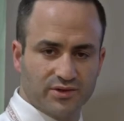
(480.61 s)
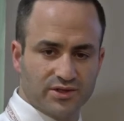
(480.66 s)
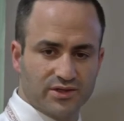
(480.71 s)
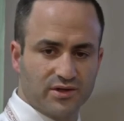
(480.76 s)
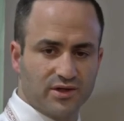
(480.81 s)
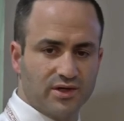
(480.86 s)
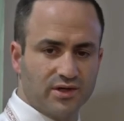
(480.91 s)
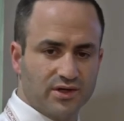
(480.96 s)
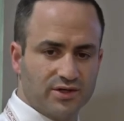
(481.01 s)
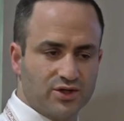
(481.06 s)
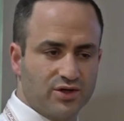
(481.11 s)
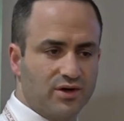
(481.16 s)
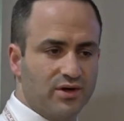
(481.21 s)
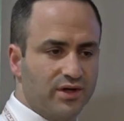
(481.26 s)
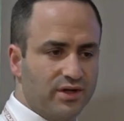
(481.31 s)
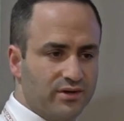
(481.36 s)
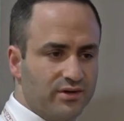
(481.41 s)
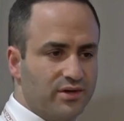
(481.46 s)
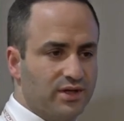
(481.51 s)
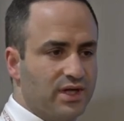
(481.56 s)
we're starting to
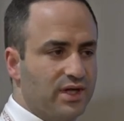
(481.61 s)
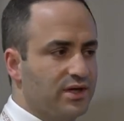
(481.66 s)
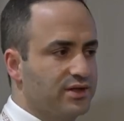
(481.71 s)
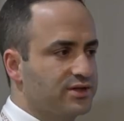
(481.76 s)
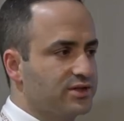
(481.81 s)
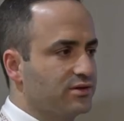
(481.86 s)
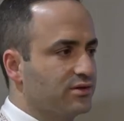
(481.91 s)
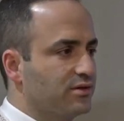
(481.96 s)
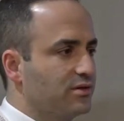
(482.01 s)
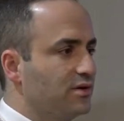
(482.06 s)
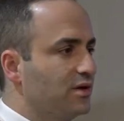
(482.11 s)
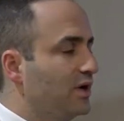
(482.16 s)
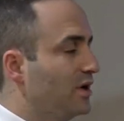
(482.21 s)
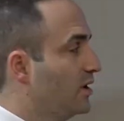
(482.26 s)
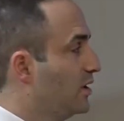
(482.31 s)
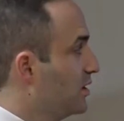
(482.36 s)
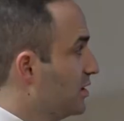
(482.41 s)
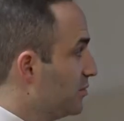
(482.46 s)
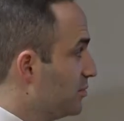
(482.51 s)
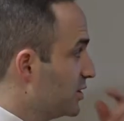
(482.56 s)
target the cancer
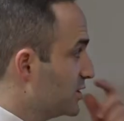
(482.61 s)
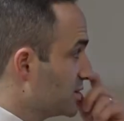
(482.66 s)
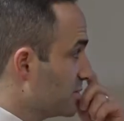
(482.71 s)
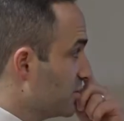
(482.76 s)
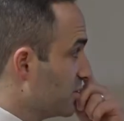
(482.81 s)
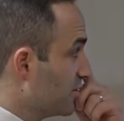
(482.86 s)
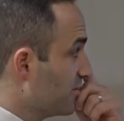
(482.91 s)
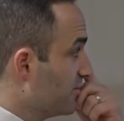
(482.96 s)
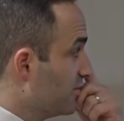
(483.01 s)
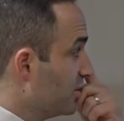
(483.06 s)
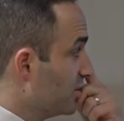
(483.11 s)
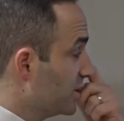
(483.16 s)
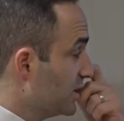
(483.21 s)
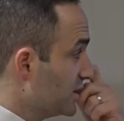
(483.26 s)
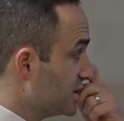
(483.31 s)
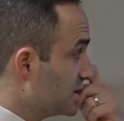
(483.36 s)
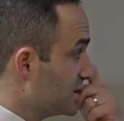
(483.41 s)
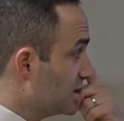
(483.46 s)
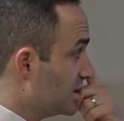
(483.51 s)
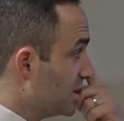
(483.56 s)
much more
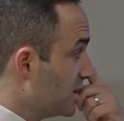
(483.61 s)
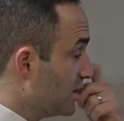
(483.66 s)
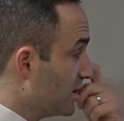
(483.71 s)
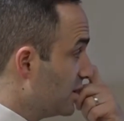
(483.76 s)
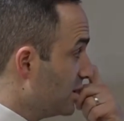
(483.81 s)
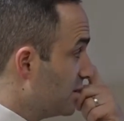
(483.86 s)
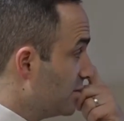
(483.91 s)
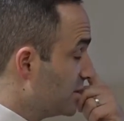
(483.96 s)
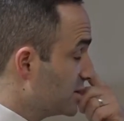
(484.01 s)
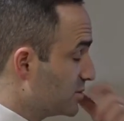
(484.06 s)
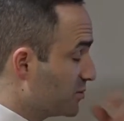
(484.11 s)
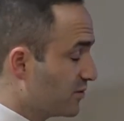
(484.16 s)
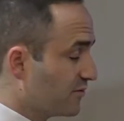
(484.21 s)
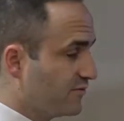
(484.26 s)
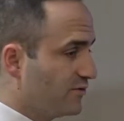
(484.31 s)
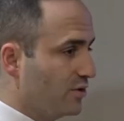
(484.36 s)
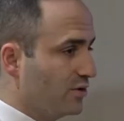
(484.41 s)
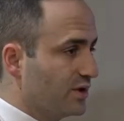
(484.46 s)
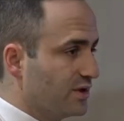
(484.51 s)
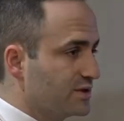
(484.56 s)
focused, uh, in a much more
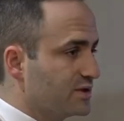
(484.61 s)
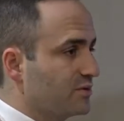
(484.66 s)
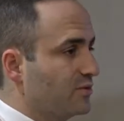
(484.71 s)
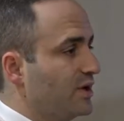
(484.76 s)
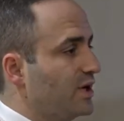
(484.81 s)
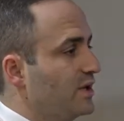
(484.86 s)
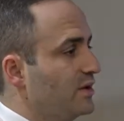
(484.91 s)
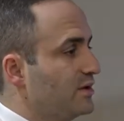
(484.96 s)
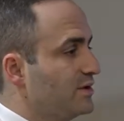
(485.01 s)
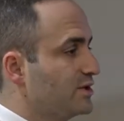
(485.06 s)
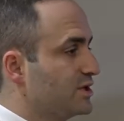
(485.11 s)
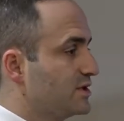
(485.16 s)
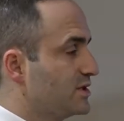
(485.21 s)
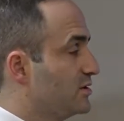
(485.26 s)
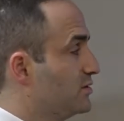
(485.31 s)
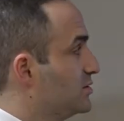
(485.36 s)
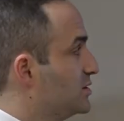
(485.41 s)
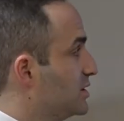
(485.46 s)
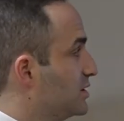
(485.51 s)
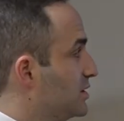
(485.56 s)
focused way than
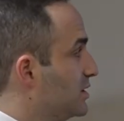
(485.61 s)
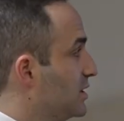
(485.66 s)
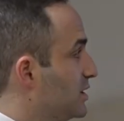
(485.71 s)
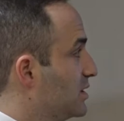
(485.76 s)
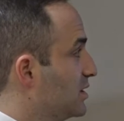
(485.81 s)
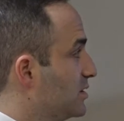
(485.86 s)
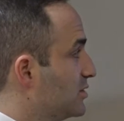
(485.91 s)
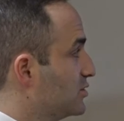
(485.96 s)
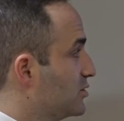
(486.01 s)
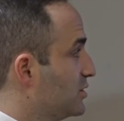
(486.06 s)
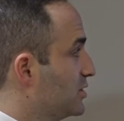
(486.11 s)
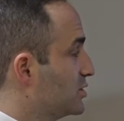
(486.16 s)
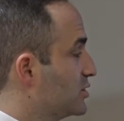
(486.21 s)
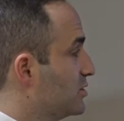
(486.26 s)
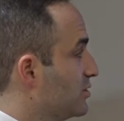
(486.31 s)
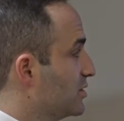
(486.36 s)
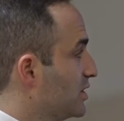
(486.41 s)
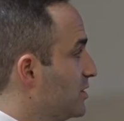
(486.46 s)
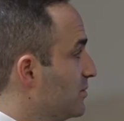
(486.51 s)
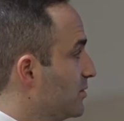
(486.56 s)
just using the uh,
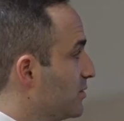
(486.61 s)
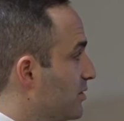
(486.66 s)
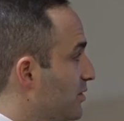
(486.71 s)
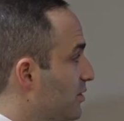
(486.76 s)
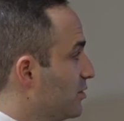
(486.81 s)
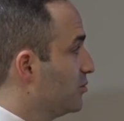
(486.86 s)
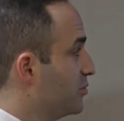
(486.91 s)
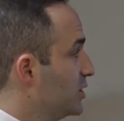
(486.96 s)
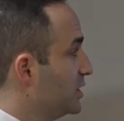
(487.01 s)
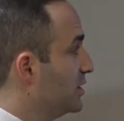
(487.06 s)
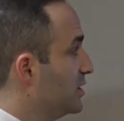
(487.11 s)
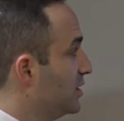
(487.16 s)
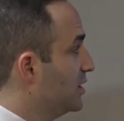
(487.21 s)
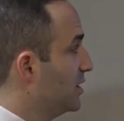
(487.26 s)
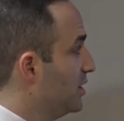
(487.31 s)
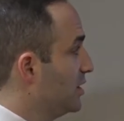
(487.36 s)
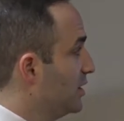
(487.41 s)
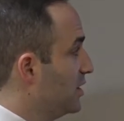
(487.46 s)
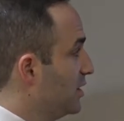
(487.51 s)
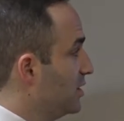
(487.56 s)
traditional chemotherapy.
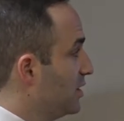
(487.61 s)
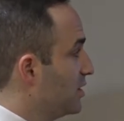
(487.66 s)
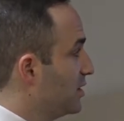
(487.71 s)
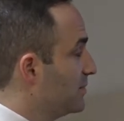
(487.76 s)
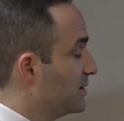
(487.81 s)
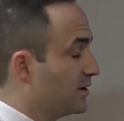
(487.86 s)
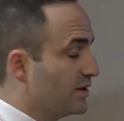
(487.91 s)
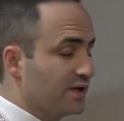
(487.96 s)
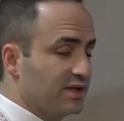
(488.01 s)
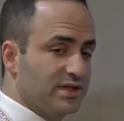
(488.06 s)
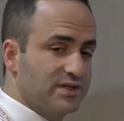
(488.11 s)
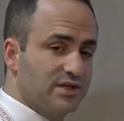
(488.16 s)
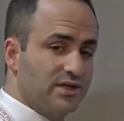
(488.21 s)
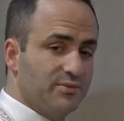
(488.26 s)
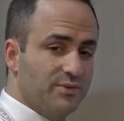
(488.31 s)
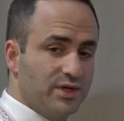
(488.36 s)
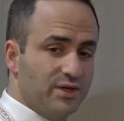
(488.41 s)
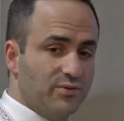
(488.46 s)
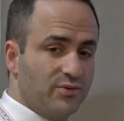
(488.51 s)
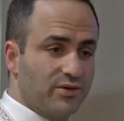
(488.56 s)
Uh, now that
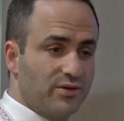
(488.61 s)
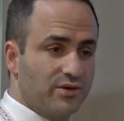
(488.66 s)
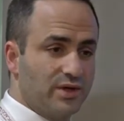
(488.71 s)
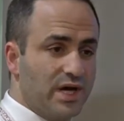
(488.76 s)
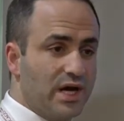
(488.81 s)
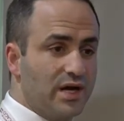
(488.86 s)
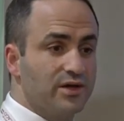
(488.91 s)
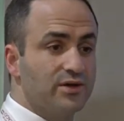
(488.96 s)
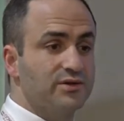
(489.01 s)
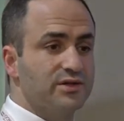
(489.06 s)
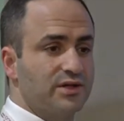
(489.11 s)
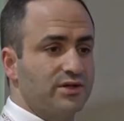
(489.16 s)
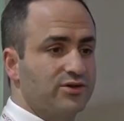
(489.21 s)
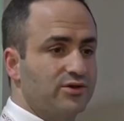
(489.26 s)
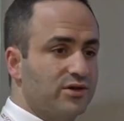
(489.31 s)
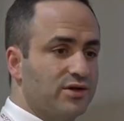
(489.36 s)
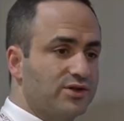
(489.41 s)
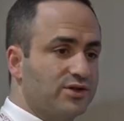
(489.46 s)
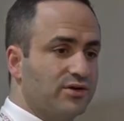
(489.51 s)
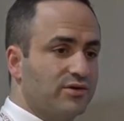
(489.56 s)
doesn't mean we're not using
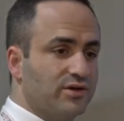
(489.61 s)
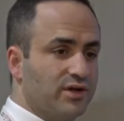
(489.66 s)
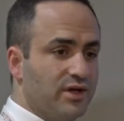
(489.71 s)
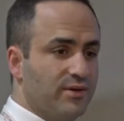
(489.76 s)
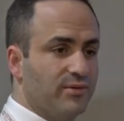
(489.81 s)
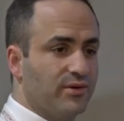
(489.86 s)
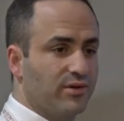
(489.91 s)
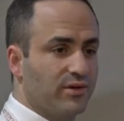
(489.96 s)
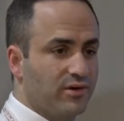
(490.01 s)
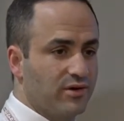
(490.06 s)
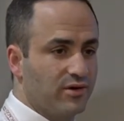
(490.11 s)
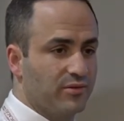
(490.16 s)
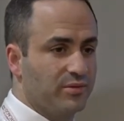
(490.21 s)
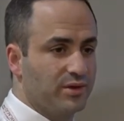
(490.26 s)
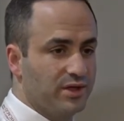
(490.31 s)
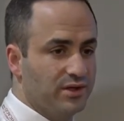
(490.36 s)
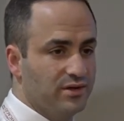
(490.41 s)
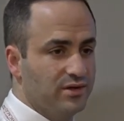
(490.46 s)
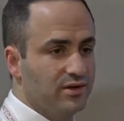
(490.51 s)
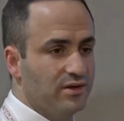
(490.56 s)
traditional
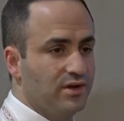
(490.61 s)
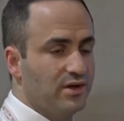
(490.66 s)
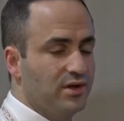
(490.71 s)
chemotherapy.